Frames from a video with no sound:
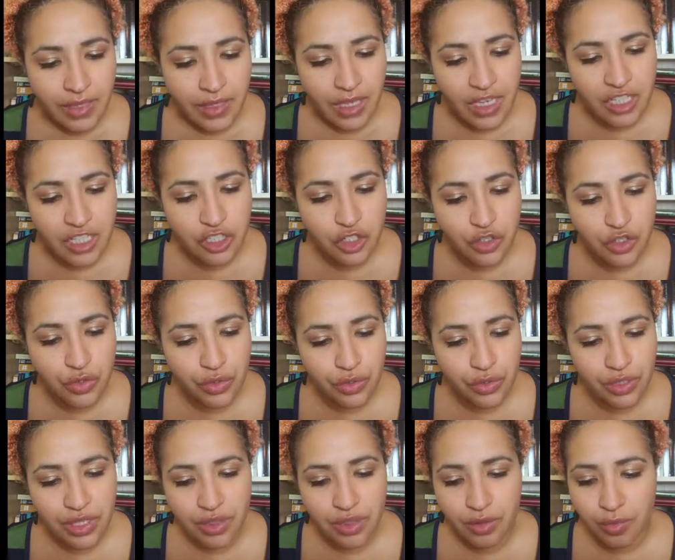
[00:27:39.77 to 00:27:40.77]
is
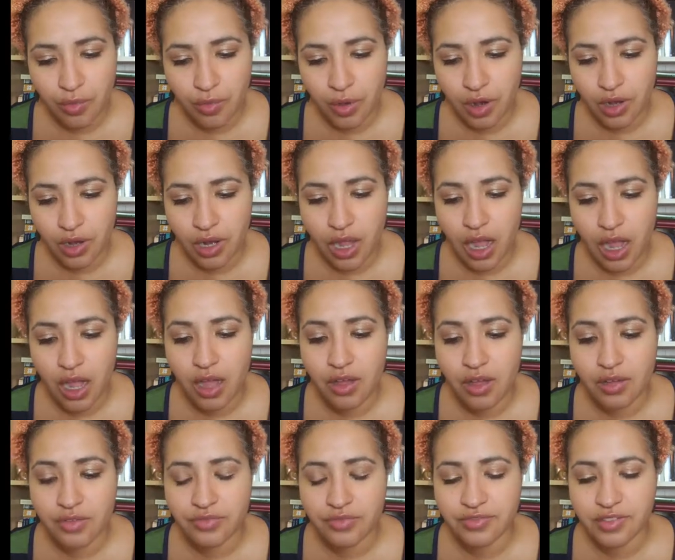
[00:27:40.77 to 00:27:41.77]
truly the work
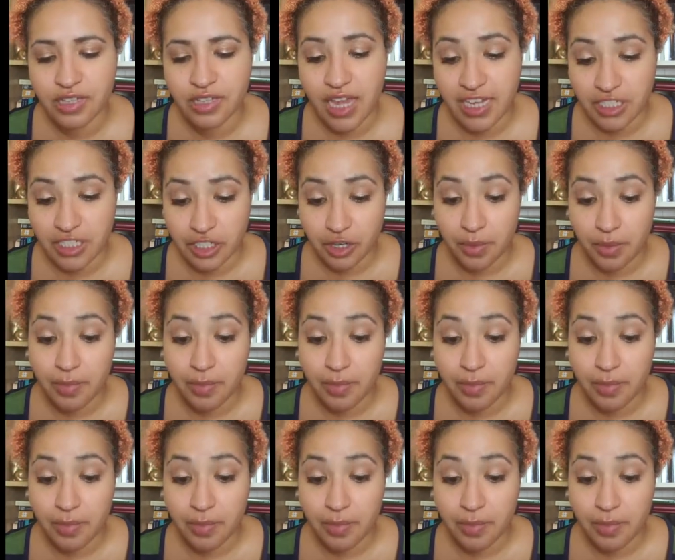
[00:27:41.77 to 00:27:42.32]
of nature,